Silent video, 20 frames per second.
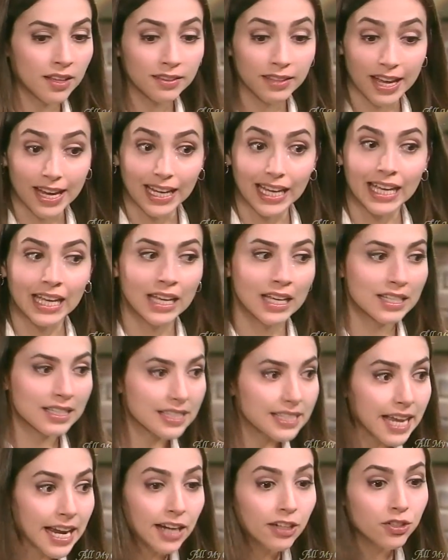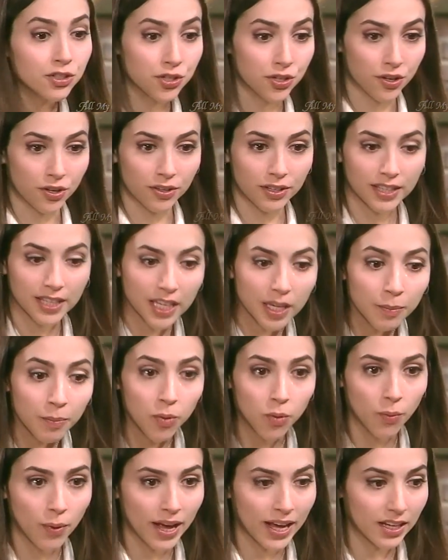Like, danger, keep
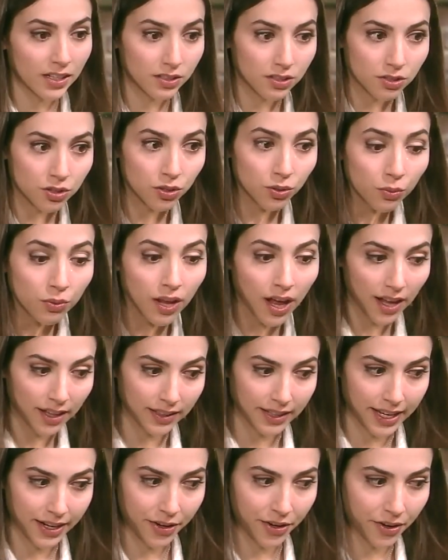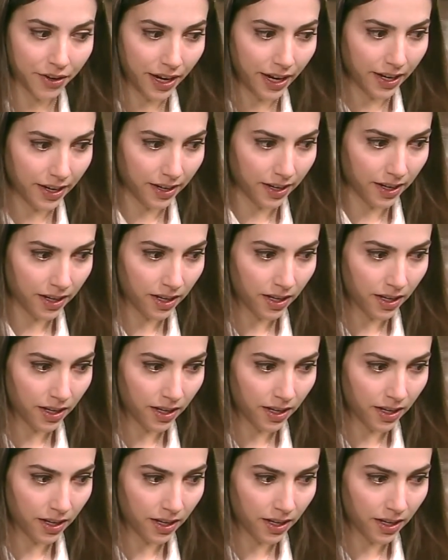away, do not let her in.